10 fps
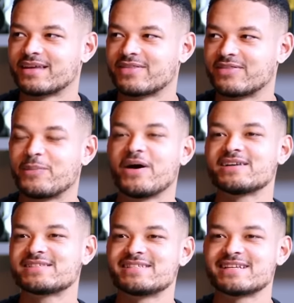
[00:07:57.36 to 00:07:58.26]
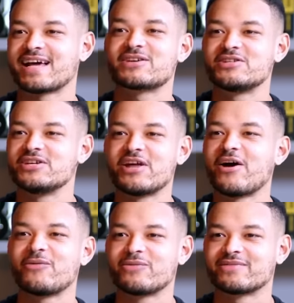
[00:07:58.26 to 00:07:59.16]
the person didn't actually
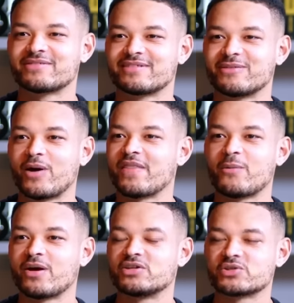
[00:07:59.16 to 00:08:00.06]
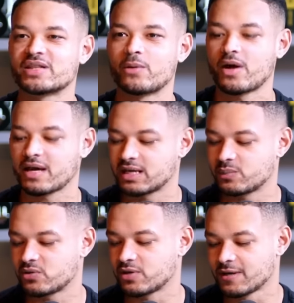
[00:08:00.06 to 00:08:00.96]
know why they weren't enjoying their work
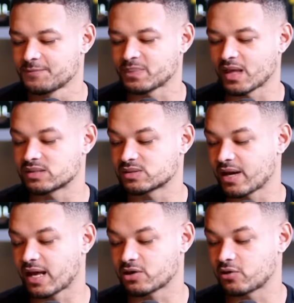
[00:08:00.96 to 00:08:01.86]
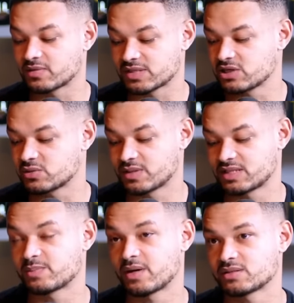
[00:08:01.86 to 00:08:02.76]
anymore. And so I had a conversation with
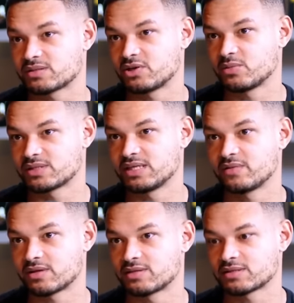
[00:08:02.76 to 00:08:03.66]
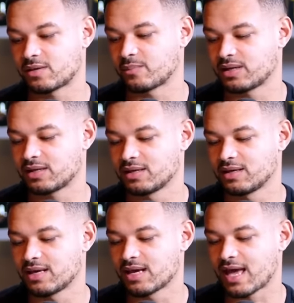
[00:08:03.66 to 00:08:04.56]
this person who was leaving this company
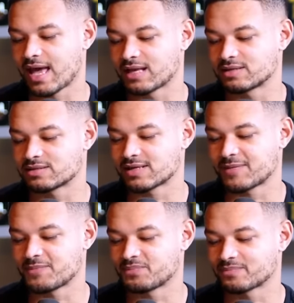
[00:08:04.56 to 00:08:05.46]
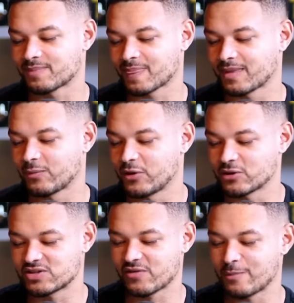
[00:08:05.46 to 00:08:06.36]
and we
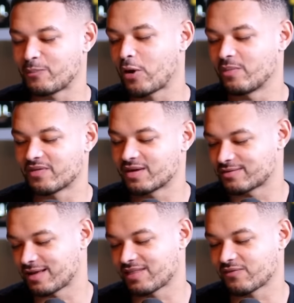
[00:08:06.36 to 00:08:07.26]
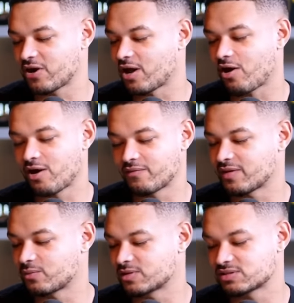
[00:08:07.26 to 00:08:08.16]
to the very bottom of it. And at the very heart of
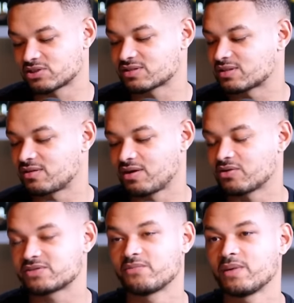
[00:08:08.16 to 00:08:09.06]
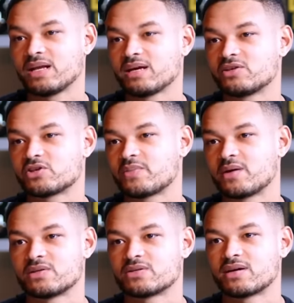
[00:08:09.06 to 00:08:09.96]
it was just a loss of meaning in the job they
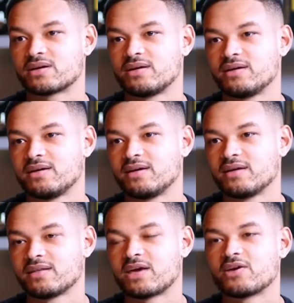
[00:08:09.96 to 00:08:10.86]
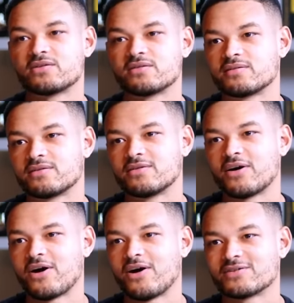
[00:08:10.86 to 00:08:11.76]
were doing. They couldn't
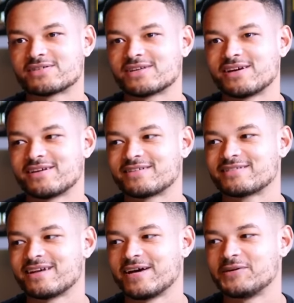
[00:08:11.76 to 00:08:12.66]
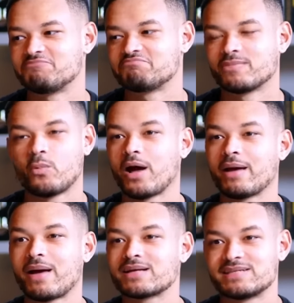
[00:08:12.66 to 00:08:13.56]
answer why
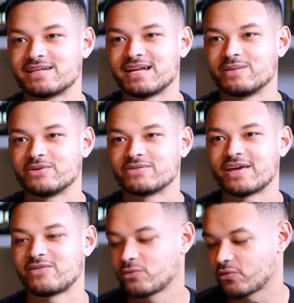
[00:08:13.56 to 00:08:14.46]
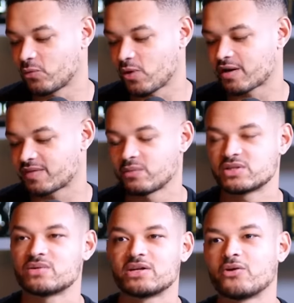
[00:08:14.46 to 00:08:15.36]
it mattered anymore. They thought the work they were
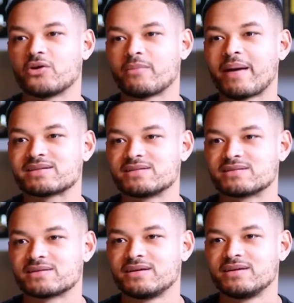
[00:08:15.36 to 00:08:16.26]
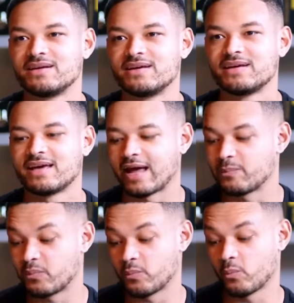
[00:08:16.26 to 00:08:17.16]
doing no longer mattered. And